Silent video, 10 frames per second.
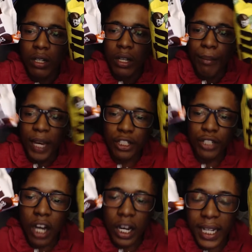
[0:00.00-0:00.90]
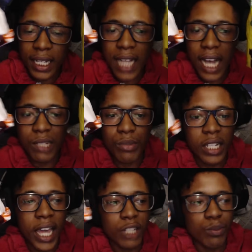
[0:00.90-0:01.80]
Make sure y'all niggas got some
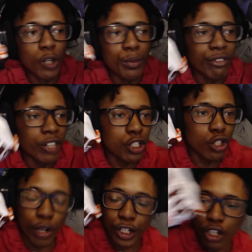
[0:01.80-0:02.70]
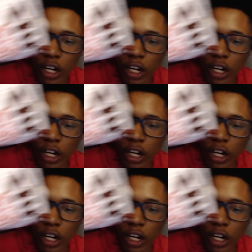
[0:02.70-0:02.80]
snacks, bro. Before the story start,